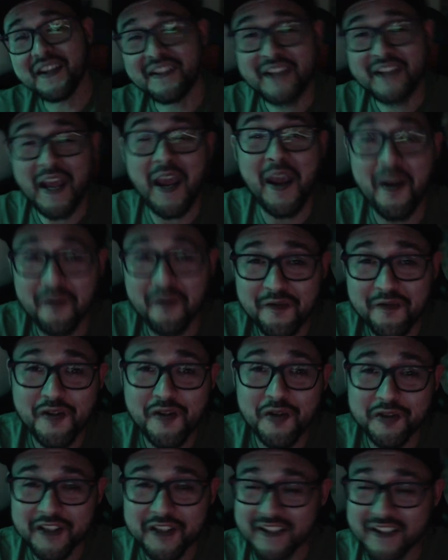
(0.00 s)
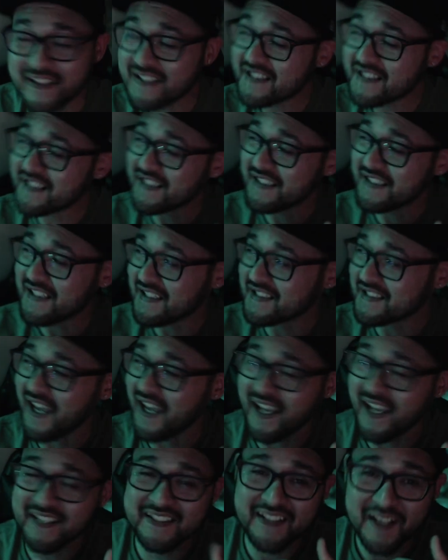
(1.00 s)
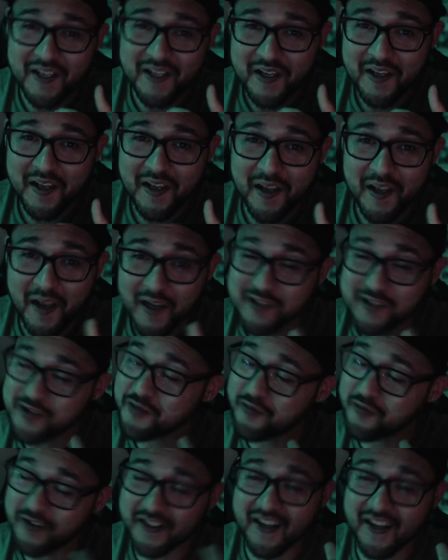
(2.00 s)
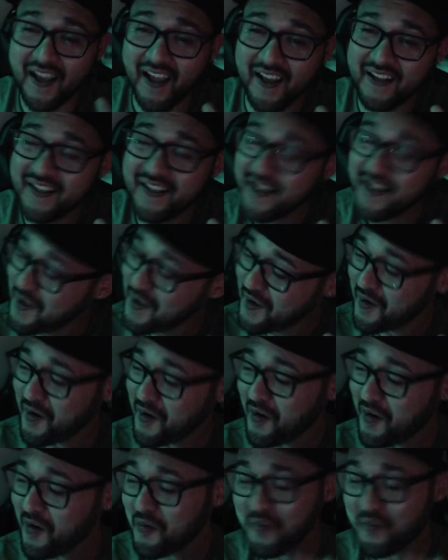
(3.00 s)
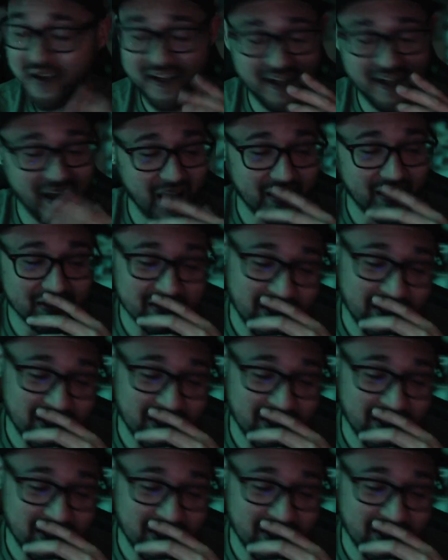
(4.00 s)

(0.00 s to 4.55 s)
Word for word: damn fool to listen to these guys. I swear to God. Oh my God, they